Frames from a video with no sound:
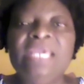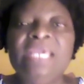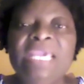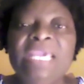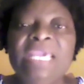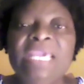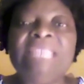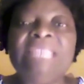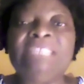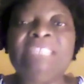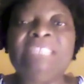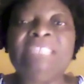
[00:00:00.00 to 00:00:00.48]

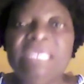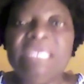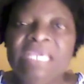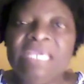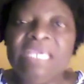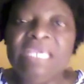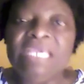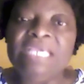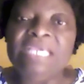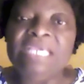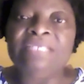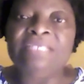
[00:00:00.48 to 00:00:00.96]
It
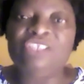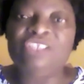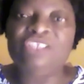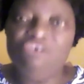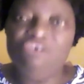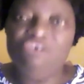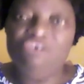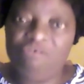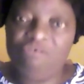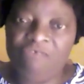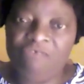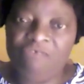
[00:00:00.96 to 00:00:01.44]
is
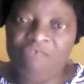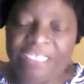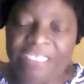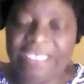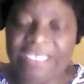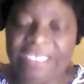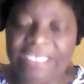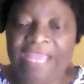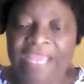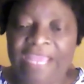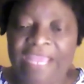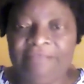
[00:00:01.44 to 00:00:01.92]

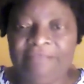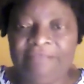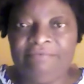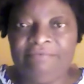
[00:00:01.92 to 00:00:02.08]
written.